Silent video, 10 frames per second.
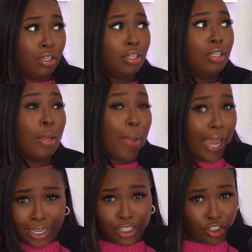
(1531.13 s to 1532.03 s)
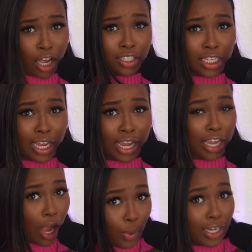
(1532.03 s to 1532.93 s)
the pay that y'all saying,
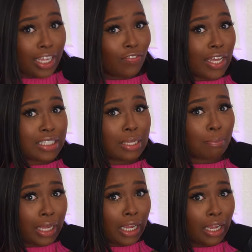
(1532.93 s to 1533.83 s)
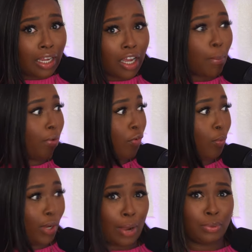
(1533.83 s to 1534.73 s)
y'all want to give that to me coming from
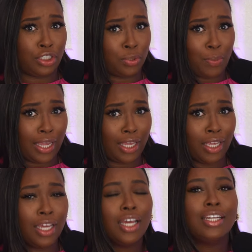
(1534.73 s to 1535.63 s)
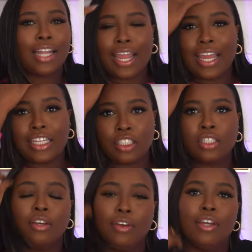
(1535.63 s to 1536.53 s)
what I was just making? Like, it just,
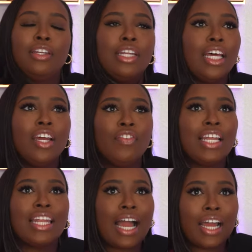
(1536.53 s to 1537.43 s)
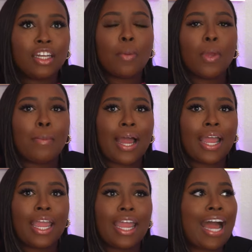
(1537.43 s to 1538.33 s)
none of it lined up in my
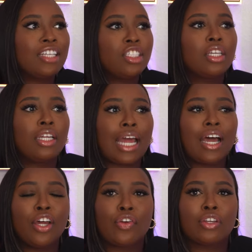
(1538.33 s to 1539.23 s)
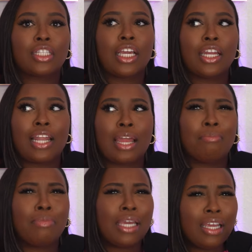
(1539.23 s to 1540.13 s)
head. I just could not understand it. Like,
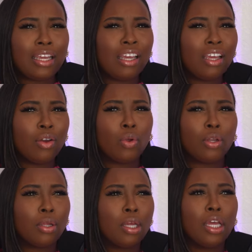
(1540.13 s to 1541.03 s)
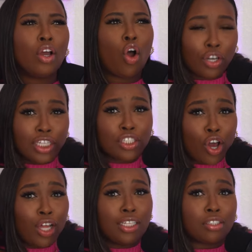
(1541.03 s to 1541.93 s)
me? This
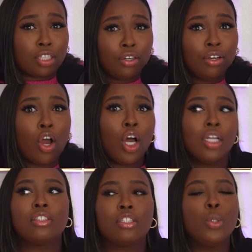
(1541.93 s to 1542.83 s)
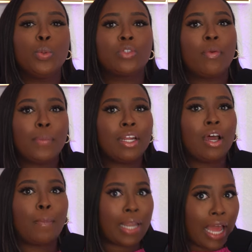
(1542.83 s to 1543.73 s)
all it took was for me to
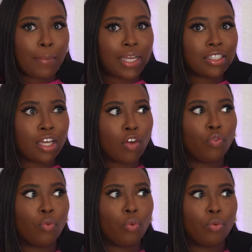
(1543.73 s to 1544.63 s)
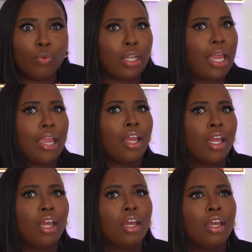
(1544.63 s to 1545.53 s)
apply myself. Like,
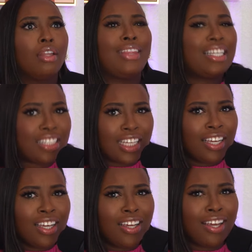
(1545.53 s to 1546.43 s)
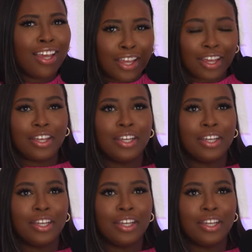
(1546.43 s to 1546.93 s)
that's it?